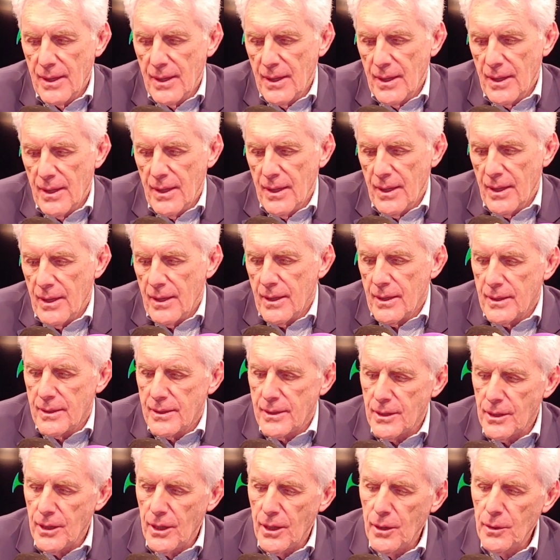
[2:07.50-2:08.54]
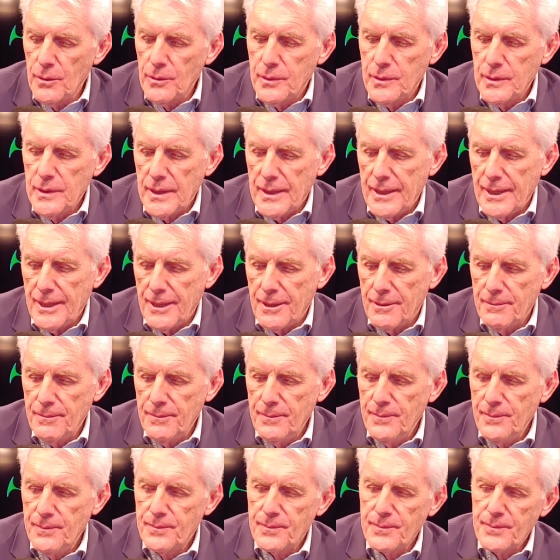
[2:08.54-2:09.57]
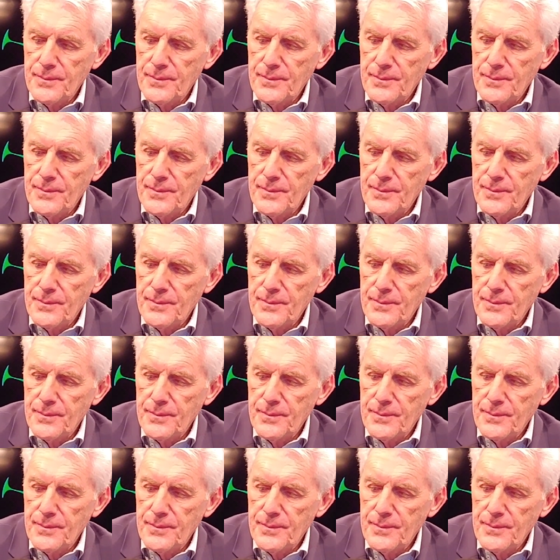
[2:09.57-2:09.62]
Yeah. You know, um,